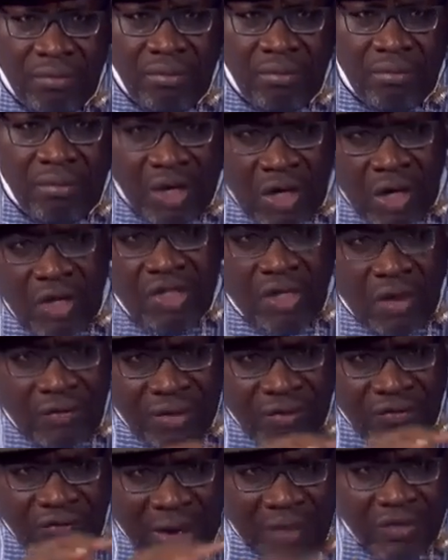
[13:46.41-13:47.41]
because of the
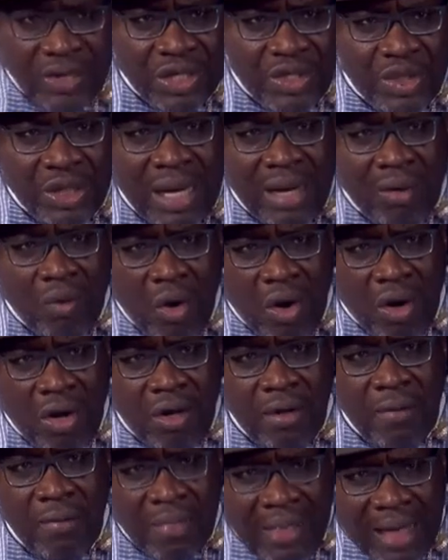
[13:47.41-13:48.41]
foundational work
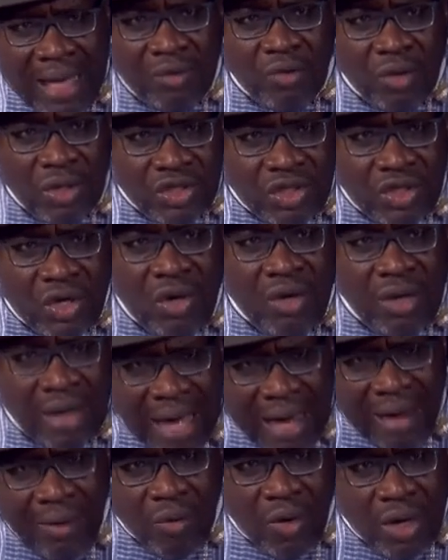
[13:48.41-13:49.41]
that was done
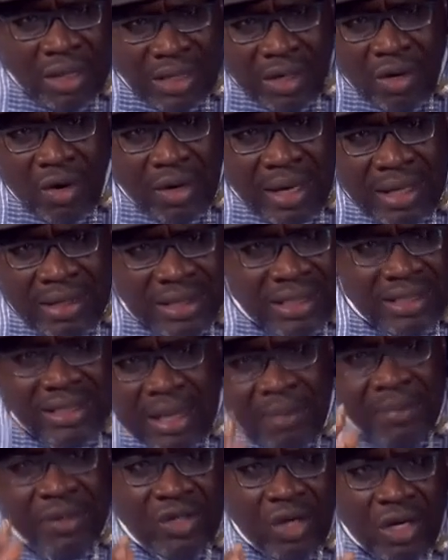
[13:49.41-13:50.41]
and what the current system
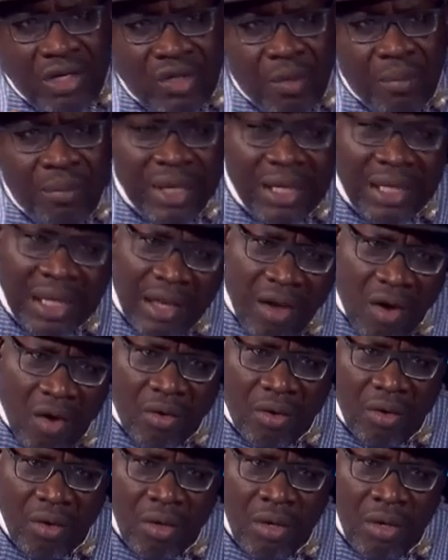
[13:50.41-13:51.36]
is also building on.